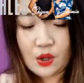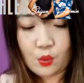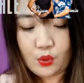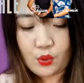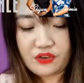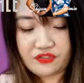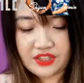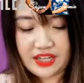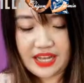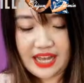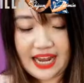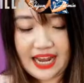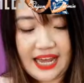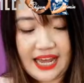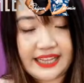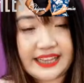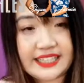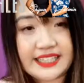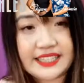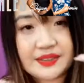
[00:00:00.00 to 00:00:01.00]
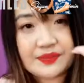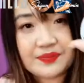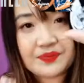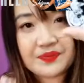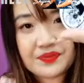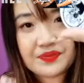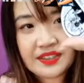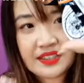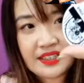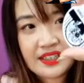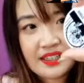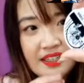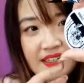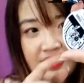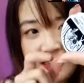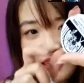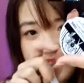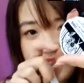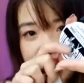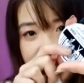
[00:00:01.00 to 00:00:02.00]
with the highlighter.
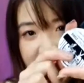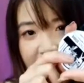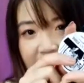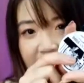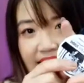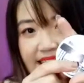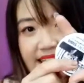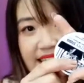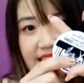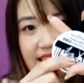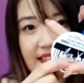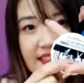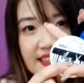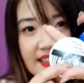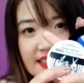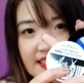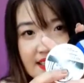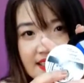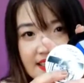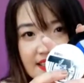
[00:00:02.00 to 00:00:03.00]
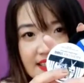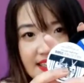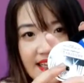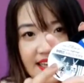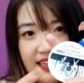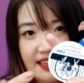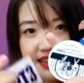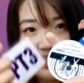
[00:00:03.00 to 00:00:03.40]
Highlighter. Okay,